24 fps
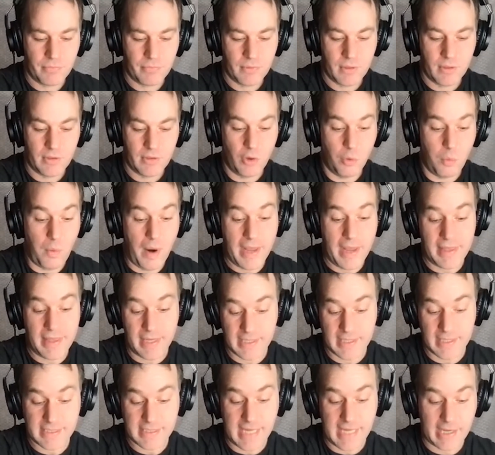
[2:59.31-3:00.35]
the way that a
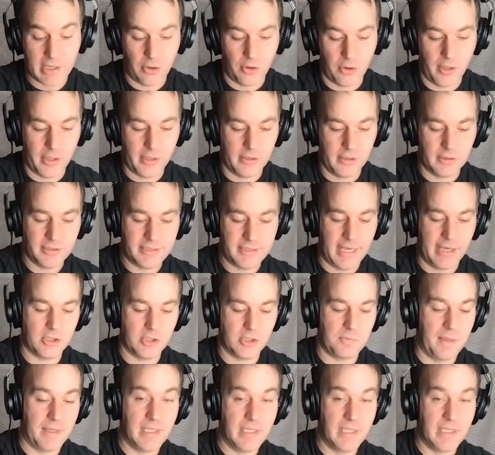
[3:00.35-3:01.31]
snake oil salesman